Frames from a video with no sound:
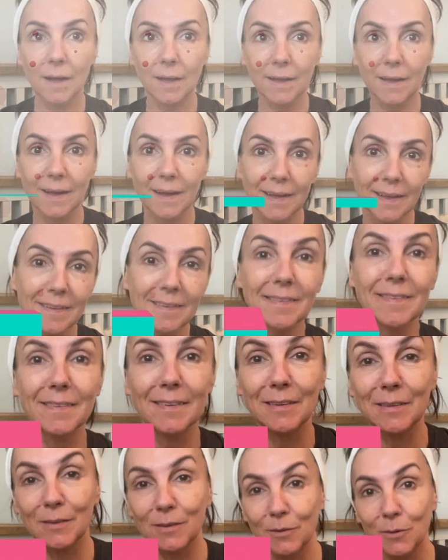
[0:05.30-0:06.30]
guys,
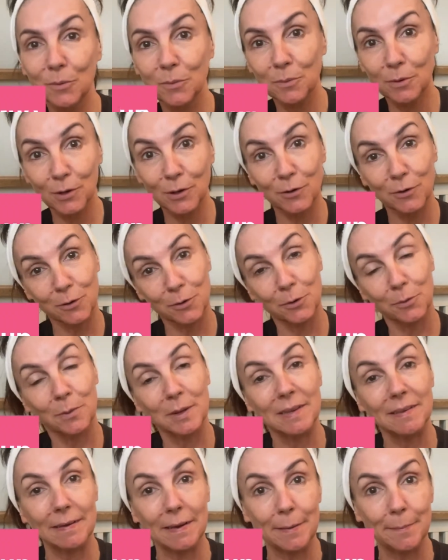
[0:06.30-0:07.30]
so we're going to do
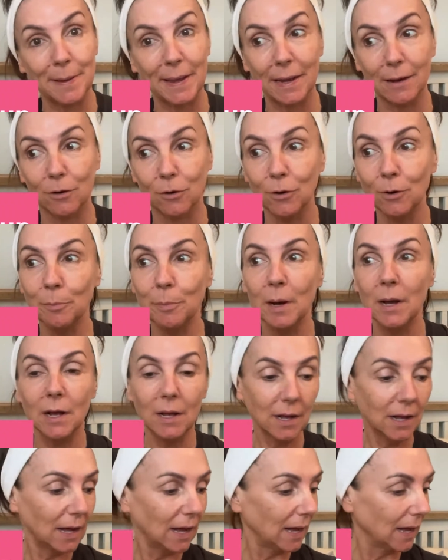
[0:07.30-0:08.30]
a day makeup
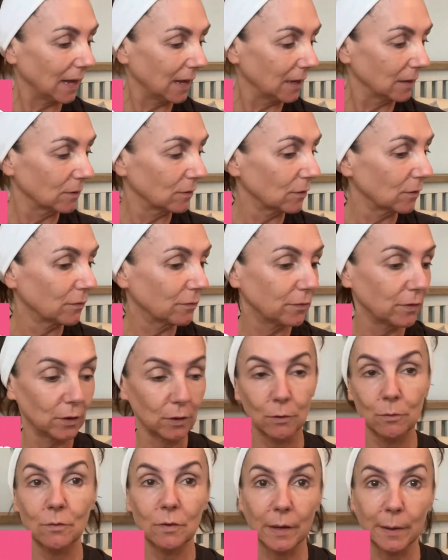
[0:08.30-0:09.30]
and a
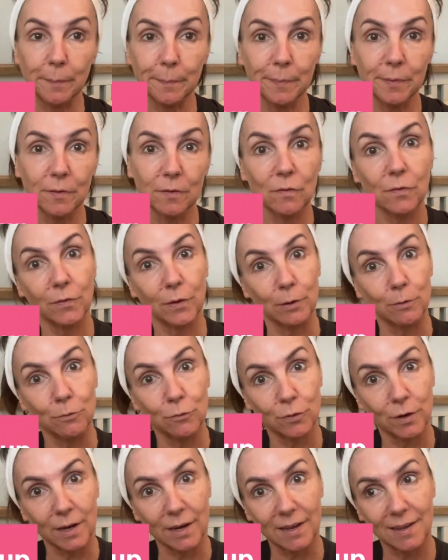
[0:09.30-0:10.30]
few tips, few
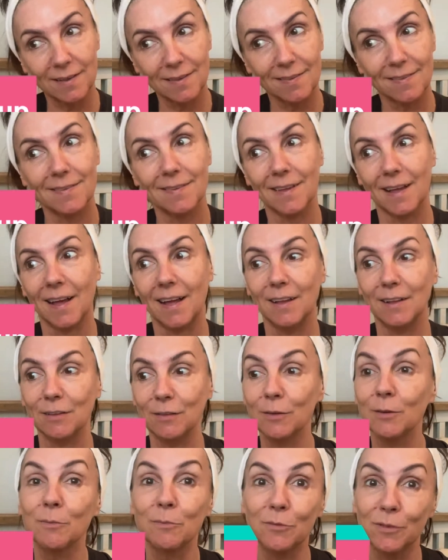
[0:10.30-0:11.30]
tricks and
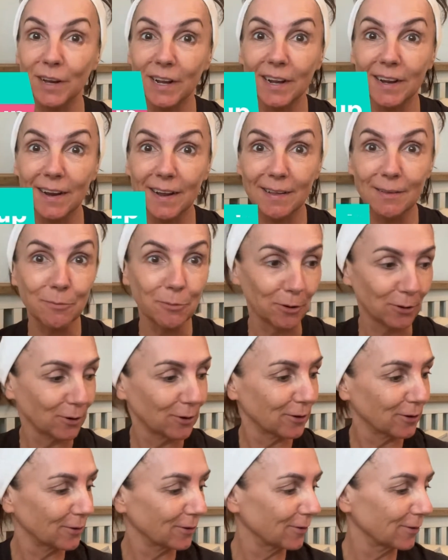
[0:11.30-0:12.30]
some really nice
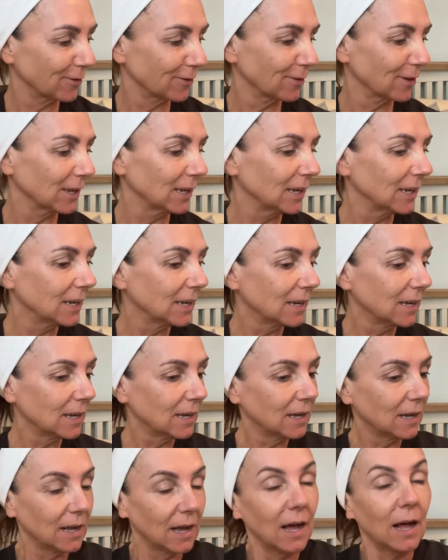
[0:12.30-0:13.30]
products.
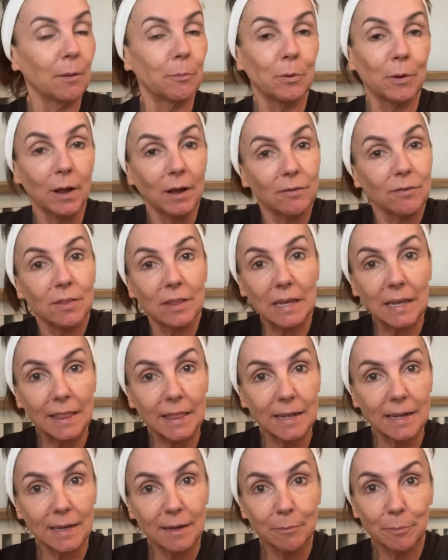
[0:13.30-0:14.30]
I'll put everything in
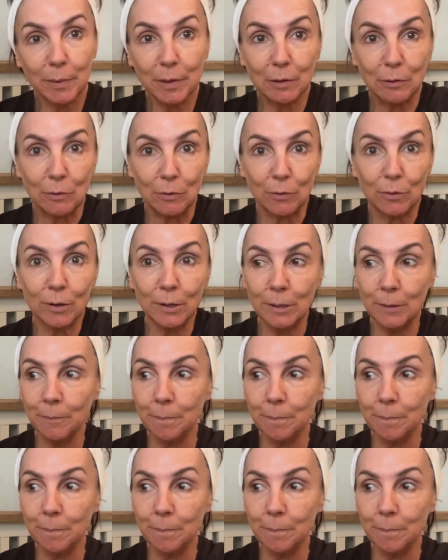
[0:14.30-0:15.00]
the link below.